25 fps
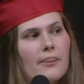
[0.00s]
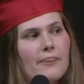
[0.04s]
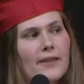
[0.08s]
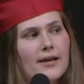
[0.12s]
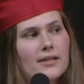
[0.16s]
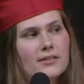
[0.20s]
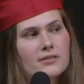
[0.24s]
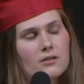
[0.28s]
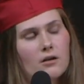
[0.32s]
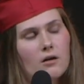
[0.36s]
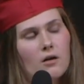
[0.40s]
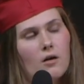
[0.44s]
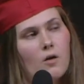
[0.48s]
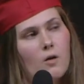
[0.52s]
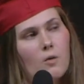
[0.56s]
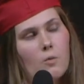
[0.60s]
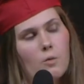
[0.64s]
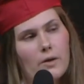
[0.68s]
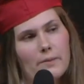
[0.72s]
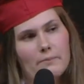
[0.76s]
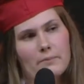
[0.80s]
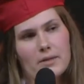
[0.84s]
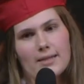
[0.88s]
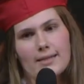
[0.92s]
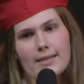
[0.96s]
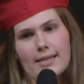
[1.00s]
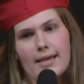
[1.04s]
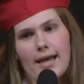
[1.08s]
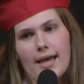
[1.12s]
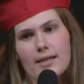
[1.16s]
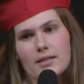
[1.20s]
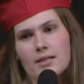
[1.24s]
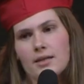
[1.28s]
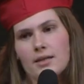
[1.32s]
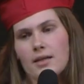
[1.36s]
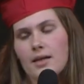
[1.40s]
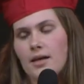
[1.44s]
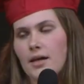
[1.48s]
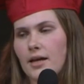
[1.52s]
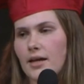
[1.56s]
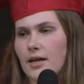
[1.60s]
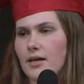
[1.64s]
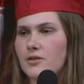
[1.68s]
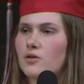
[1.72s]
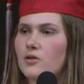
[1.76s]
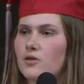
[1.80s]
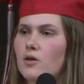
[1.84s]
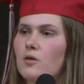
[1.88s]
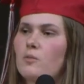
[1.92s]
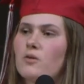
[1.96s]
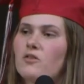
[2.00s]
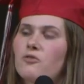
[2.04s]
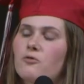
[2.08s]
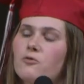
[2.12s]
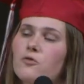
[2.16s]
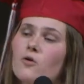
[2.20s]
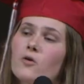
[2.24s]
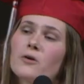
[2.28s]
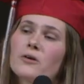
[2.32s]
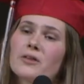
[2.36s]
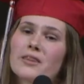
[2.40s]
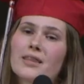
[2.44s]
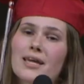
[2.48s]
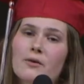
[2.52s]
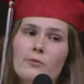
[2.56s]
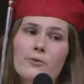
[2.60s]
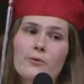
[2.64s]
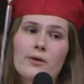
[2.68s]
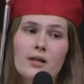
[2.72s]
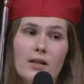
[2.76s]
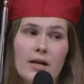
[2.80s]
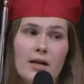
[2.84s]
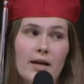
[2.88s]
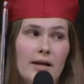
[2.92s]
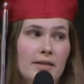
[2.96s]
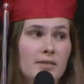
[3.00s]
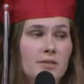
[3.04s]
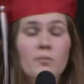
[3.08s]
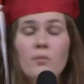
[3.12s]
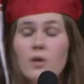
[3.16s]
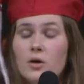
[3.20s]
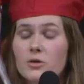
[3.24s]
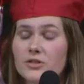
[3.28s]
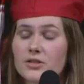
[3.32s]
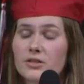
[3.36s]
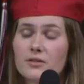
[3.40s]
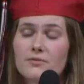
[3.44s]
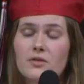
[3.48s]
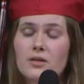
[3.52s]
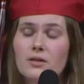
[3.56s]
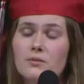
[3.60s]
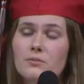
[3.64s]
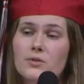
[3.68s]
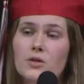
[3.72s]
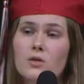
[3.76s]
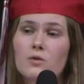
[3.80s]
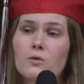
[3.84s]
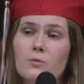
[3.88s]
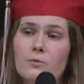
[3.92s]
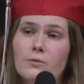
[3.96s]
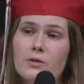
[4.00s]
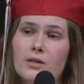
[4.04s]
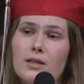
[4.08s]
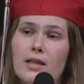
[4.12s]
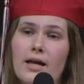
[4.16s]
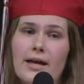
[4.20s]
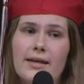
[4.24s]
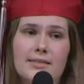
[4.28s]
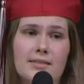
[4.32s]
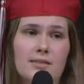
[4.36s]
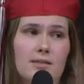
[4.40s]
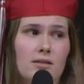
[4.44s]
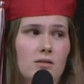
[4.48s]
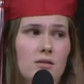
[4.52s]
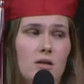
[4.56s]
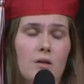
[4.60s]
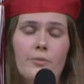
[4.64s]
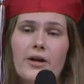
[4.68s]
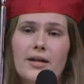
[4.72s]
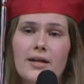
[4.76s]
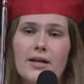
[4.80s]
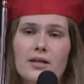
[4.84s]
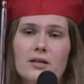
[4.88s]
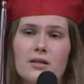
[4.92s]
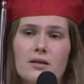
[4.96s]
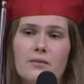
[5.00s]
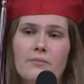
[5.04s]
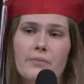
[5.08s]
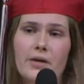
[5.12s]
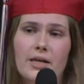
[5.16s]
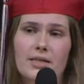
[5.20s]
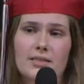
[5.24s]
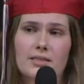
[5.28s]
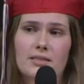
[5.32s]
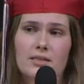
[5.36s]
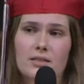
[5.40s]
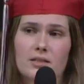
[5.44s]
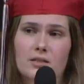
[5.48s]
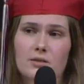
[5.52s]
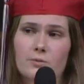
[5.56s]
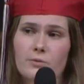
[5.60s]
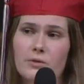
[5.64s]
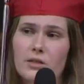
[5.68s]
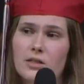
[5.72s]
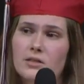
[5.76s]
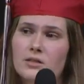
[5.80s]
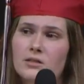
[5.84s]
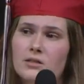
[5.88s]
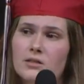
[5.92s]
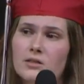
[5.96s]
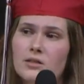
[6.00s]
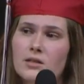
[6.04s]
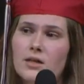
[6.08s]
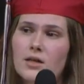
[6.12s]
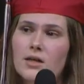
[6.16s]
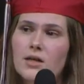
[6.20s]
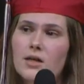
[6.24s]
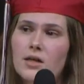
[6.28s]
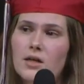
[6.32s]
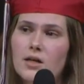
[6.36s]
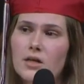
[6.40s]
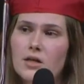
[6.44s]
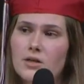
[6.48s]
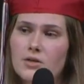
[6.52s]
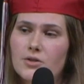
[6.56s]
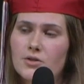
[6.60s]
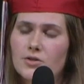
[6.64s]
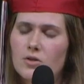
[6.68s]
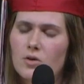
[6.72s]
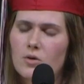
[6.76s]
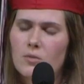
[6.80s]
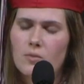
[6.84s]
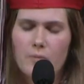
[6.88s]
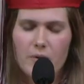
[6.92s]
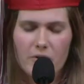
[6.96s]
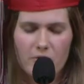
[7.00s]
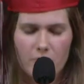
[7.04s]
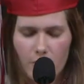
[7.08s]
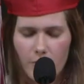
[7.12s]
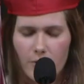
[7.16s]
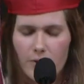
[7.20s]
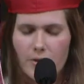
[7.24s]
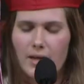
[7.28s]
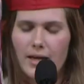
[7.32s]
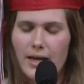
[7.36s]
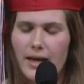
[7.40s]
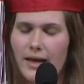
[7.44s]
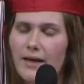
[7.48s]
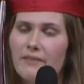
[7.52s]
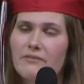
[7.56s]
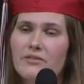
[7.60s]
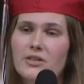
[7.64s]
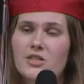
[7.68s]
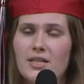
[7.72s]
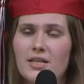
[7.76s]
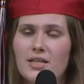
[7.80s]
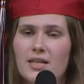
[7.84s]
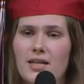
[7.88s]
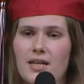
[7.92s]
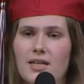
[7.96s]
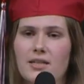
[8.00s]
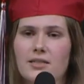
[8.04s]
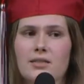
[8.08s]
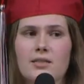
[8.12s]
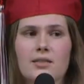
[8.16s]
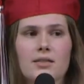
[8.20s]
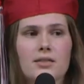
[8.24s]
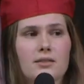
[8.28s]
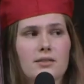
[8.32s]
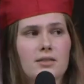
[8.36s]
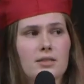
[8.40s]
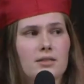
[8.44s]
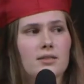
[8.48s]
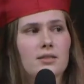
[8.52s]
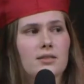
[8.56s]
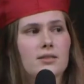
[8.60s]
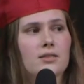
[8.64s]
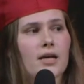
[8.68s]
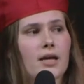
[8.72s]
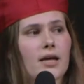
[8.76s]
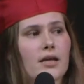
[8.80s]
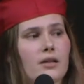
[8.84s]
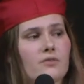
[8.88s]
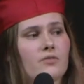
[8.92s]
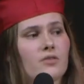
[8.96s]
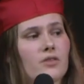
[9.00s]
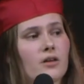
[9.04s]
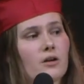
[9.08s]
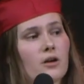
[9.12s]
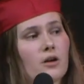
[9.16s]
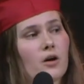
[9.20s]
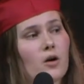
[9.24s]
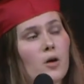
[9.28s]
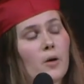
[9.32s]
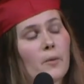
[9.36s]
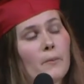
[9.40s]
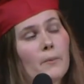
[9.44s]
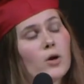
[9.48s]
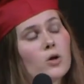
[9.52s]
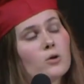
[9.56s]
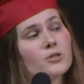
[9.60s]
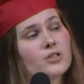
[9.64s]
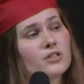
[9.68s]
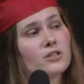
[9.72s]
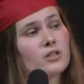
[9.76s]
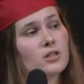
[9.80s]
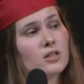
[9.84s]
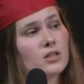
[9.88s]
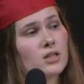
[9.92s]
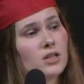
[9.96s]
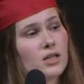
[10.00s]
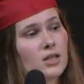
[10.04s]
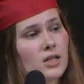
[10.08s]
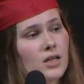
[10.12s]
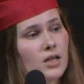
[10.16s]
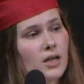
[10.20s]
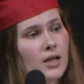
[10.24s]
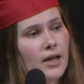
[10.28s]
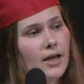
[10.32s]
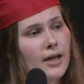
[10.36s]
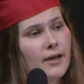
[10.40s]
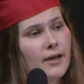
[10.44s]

That's all women get. And so before they realize, most of them don't realize that they're pregnant by 6 weeks. So before they have a chance to decide if they are emotionally,